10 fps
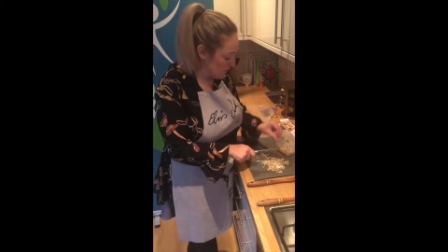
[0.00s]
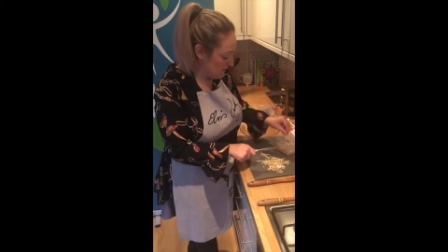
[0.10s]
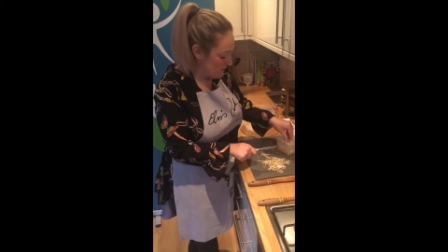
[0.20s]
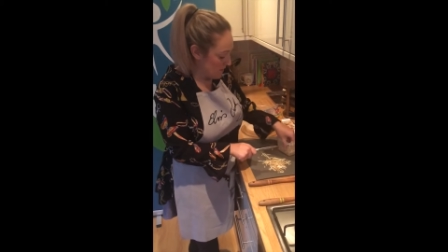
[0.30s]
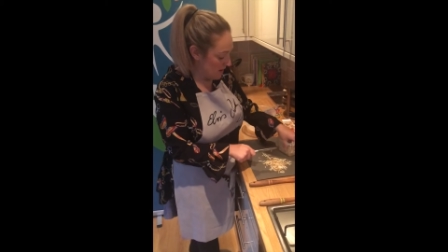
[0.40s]

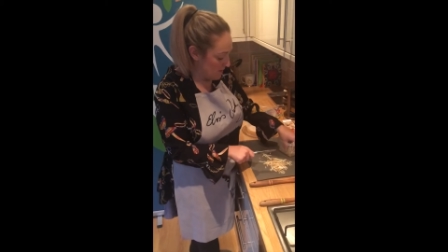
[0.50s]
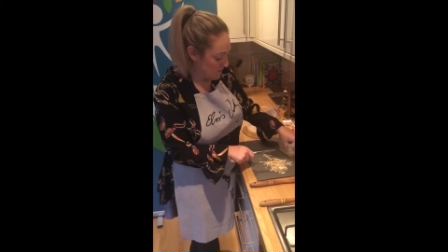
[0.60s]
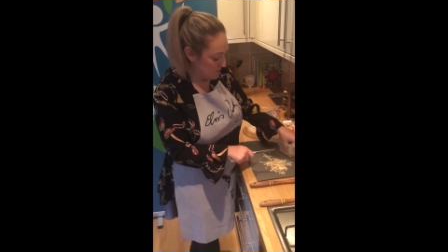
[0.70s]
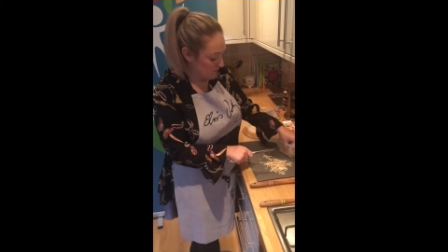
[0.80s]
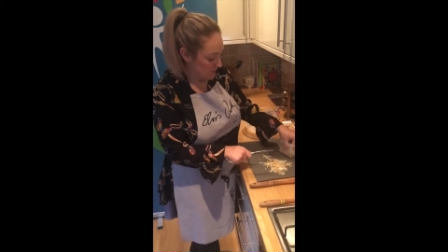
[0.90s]
remember,
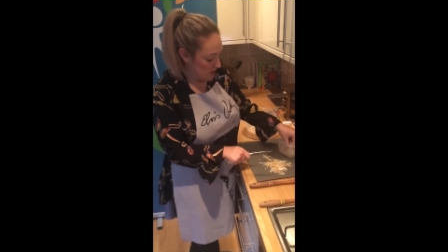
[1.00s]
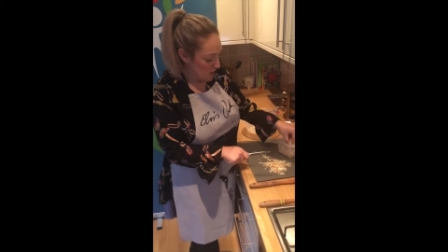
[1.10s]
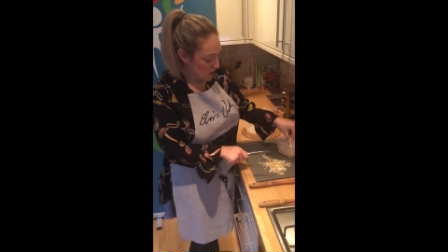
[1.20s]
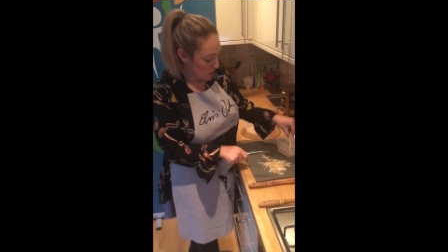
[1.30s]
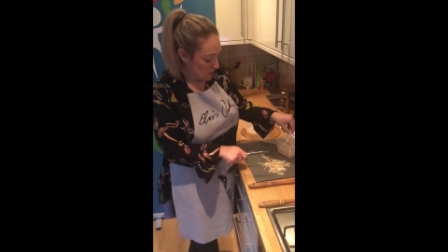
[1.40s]

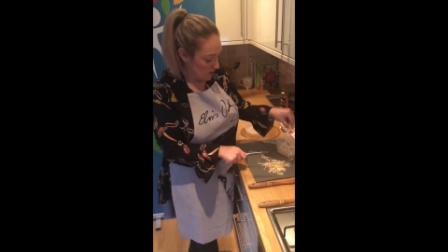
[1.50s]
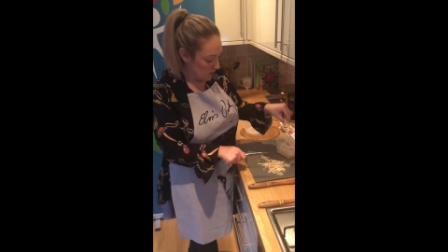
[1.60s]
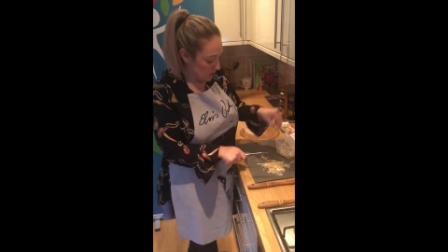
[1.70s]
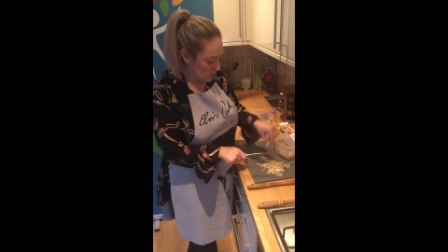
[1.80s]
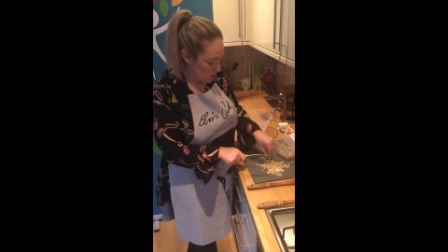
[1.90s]
we're
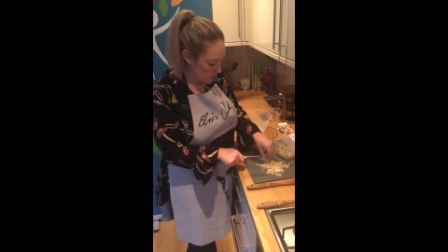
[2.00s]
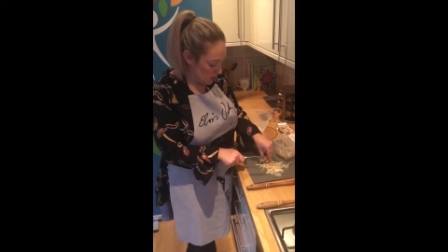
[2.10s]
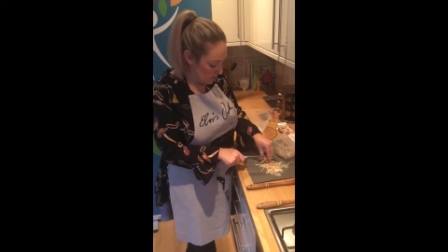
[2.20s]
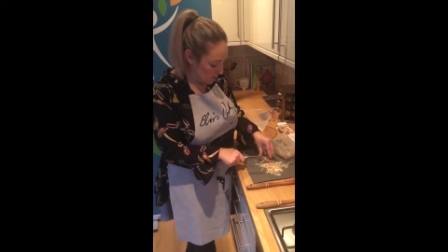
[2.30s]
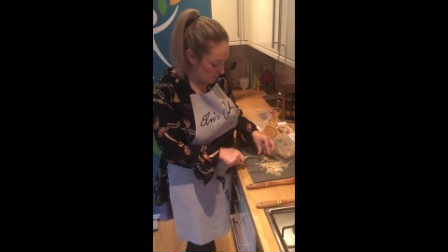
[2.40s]
going to
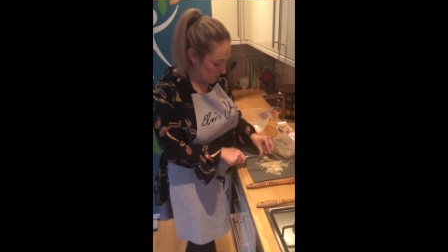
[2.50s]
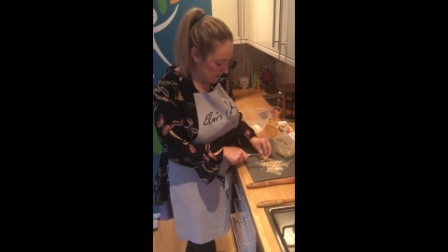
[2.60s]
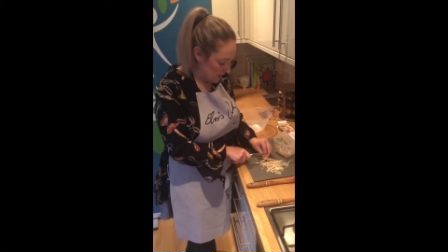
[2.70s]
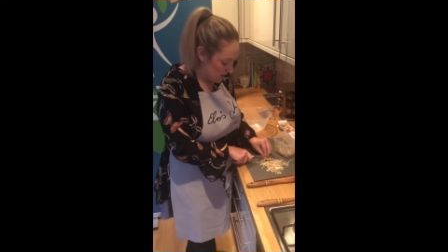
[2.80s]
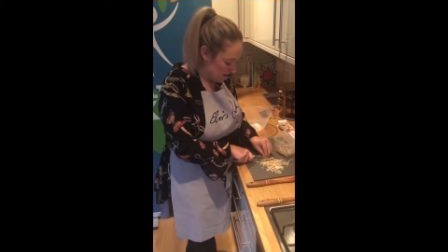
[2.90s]
chop up
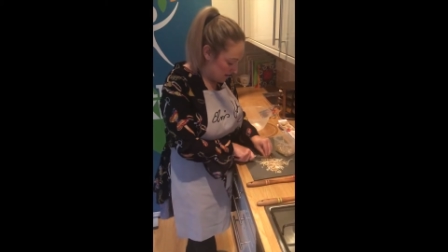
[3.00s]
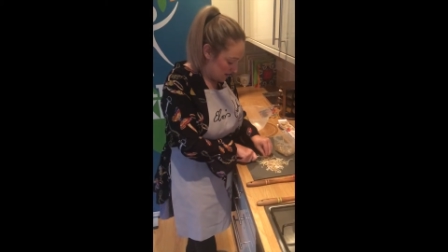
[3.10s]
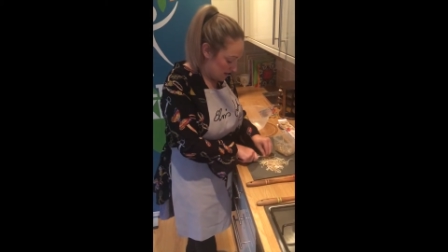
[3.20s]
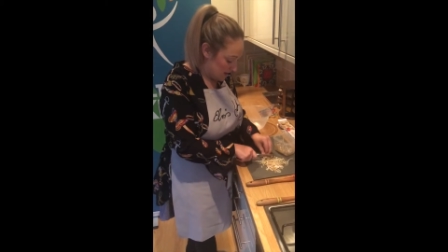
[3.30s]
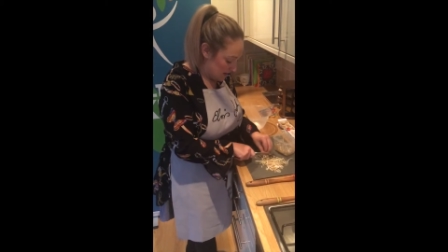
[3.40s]

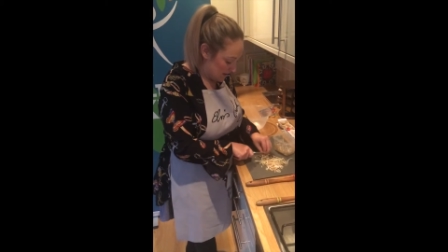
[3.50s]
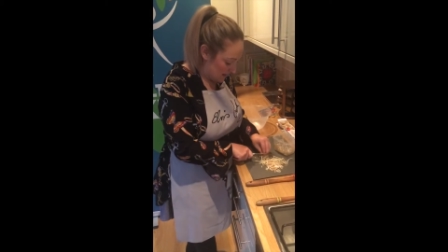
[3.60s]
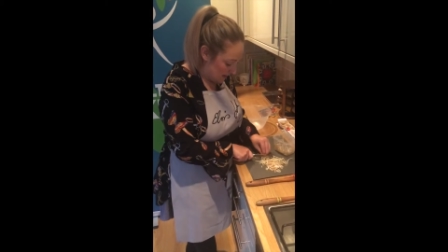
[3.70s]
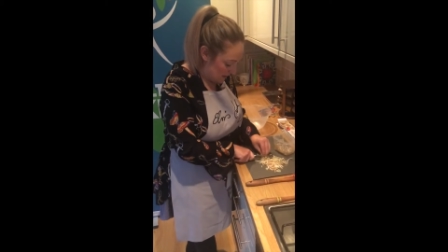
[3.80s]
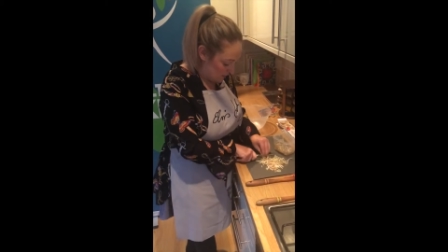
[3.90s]

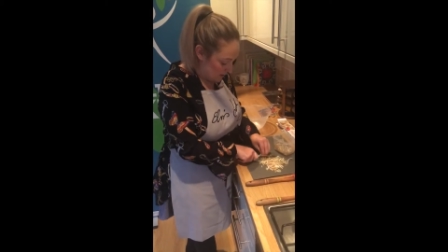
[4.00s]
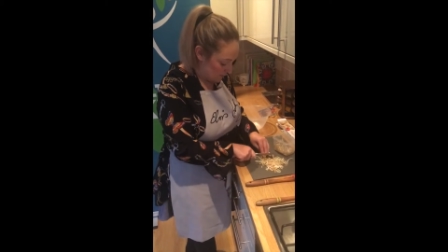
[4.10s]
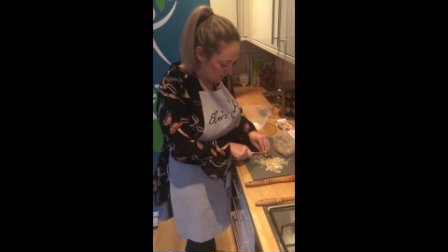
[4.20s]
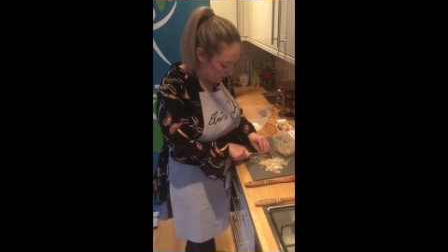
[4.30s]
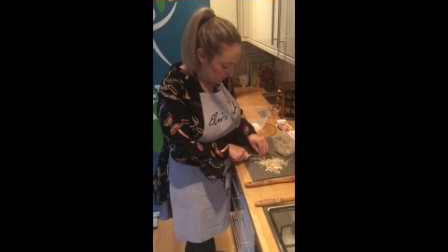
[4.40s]
our
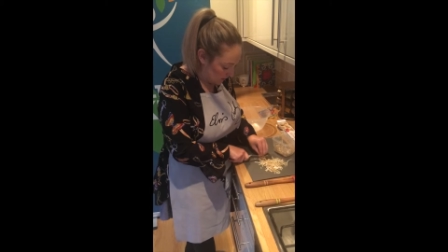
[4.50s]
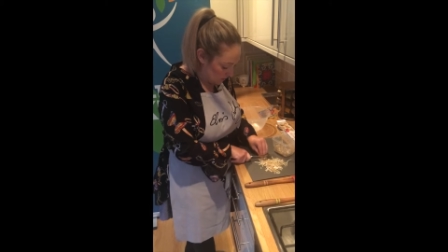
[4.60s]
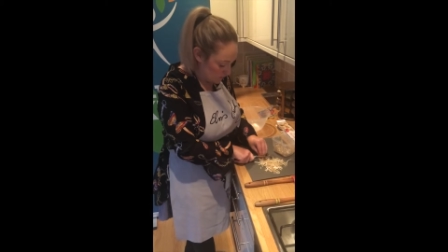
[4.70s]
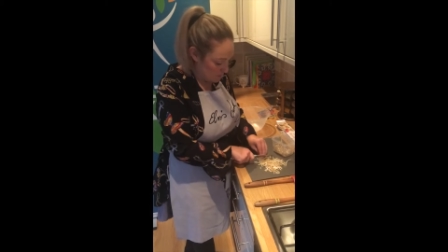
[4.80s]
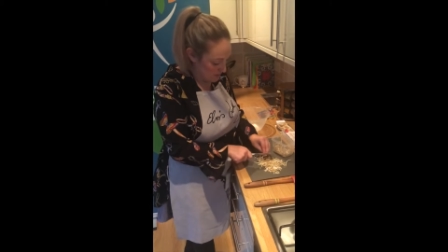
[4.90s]

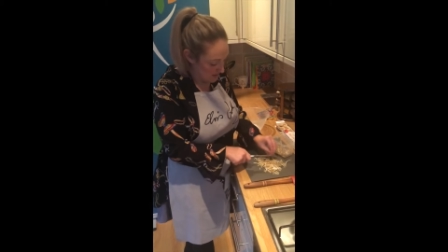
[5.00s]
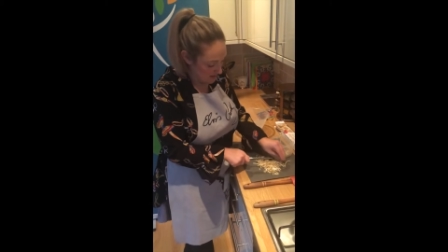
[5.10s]
bean